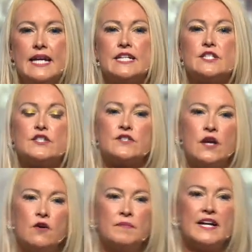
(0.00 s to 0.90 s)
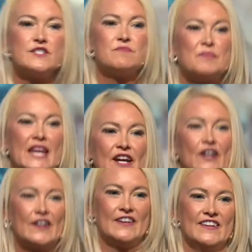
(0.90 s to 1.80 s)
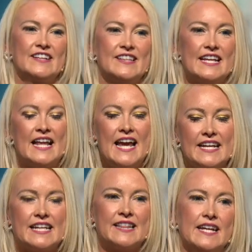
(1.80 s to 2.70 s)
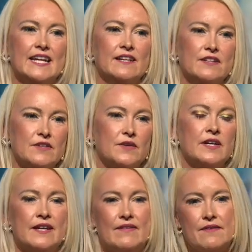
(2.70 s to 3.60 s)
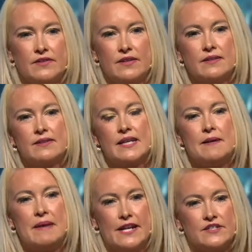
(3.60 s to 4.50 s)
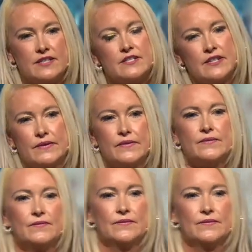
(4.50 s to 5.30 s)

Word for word: is so much bigger than anything you could have ever imagined, too?